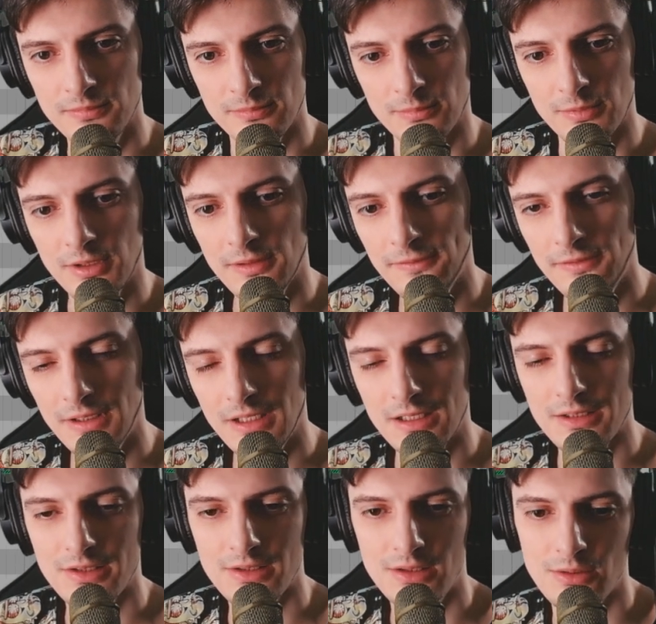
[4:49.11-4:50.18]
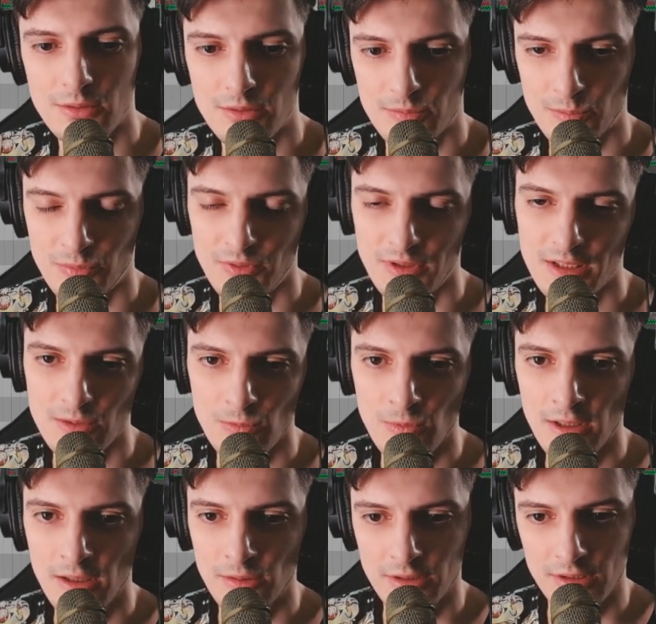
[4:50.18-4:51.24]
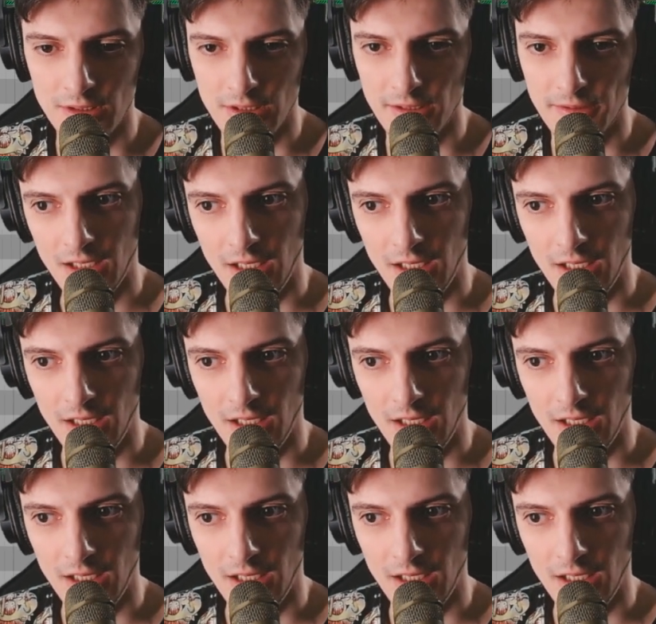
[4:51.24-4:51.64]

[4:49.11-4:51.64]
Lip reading: but I think it suits pretty well here.